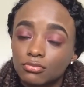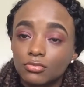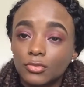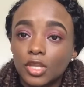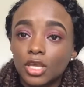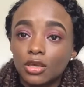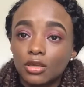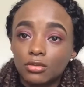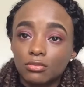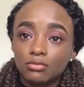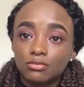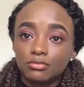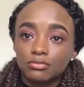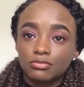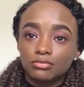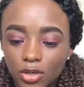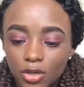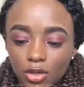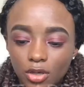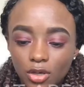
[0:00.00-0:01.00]
Mm.
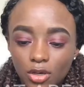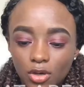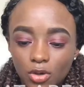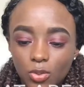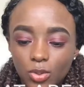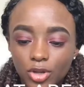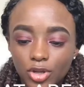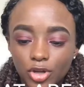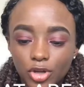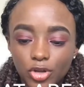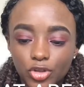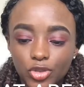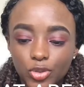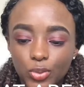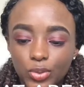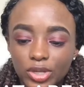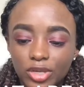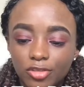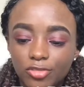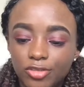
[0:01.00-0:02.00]
What are your
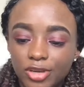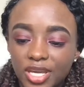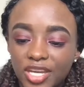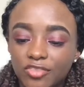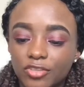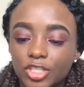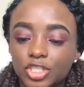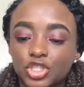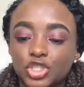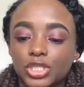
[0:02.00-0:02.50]
three favorite